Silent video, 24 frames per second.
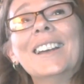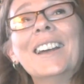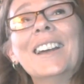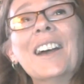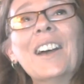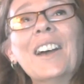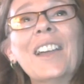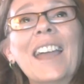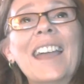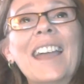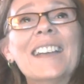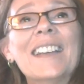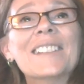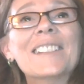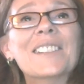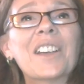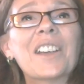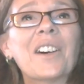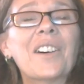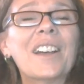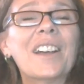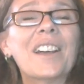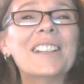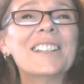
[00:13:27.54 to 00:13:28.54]
Okay, so
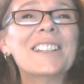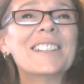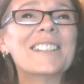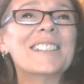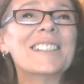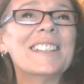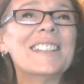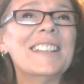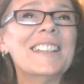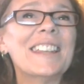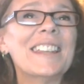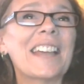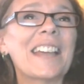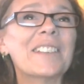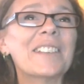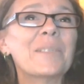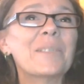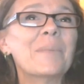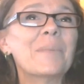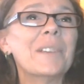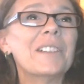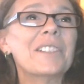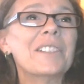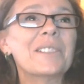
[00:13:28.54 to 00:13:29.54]
I just see that as
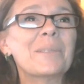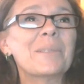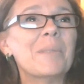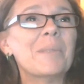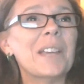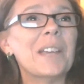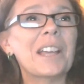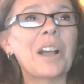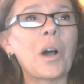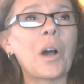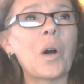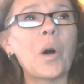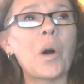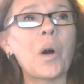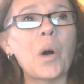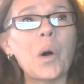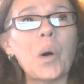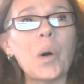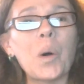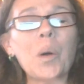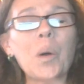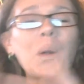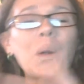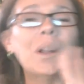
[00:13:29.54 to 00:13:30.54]
just being a
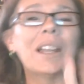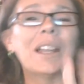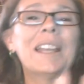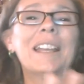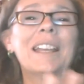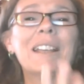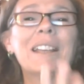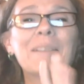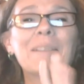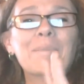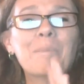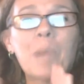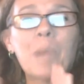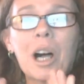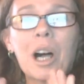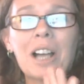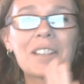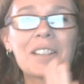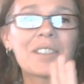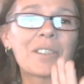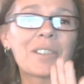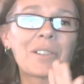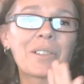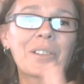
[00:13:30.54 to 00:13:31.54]
wholly
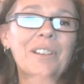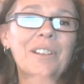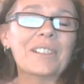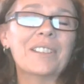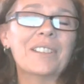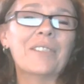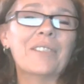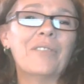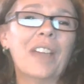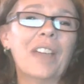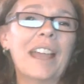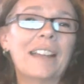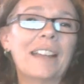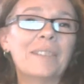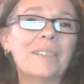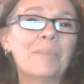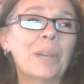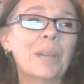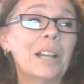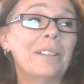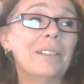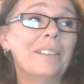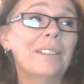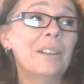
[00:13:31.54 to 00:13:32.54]
monstrous event,
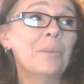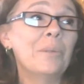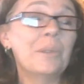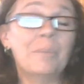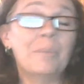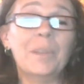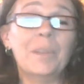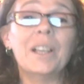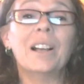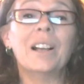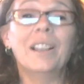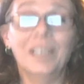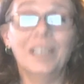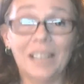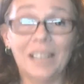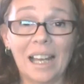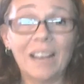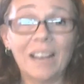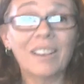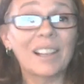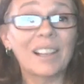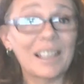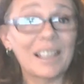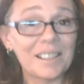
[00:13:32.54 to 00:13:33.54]
but it would be
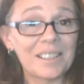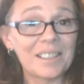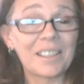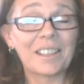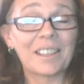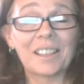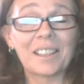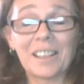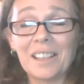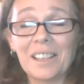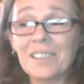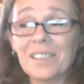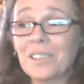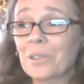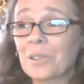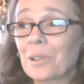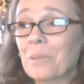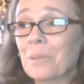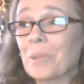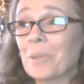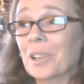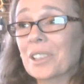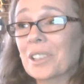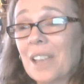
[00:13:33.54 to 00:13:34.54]
hilarious in the
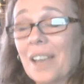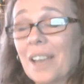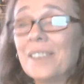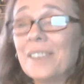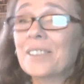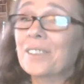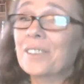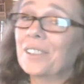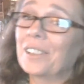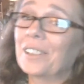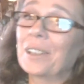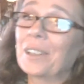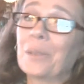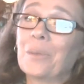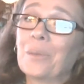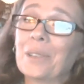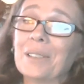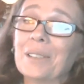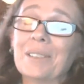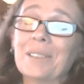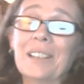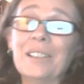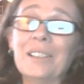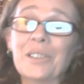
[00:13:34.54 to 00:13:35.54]
history books. I certainly
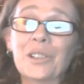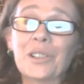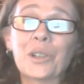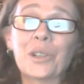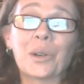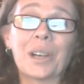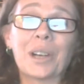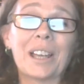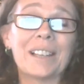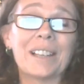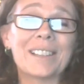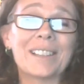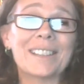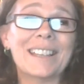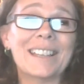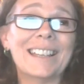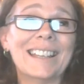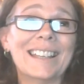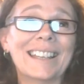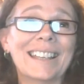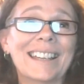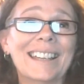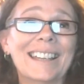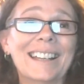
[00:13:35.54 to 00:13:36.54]
would enjoy
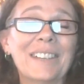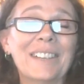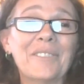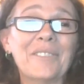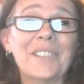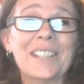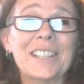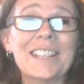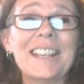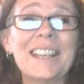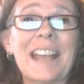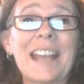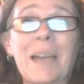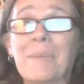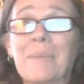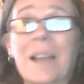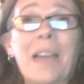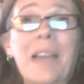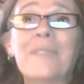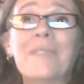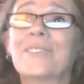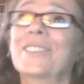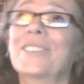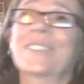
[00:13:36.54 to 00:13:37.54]
seeing it. If it did happen,
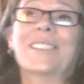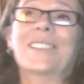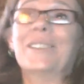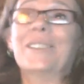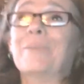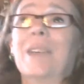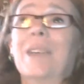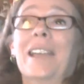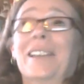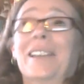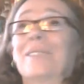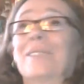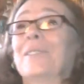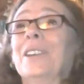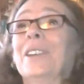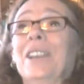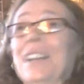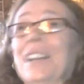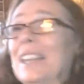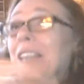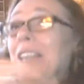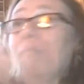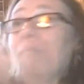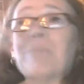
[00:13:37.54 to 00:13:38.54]
I would just sit back and
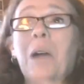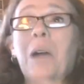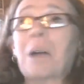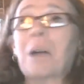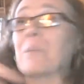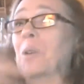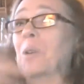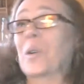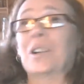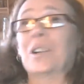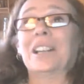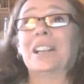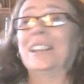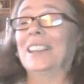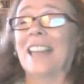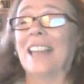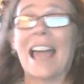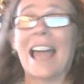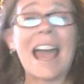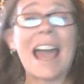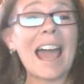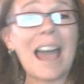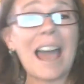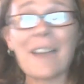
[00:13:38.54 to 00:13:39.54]
eat popcorn and
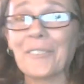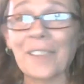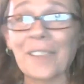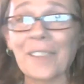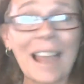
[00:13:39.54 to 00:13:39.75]
laugh.